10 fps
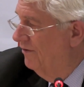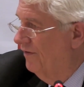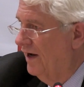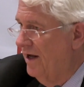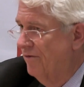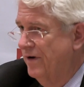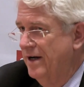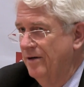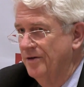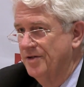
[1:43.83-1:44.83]
and very
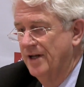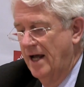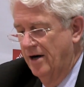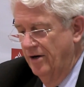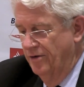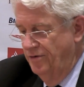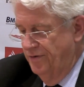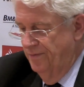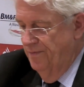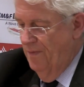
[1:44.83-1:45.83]
real scenarios,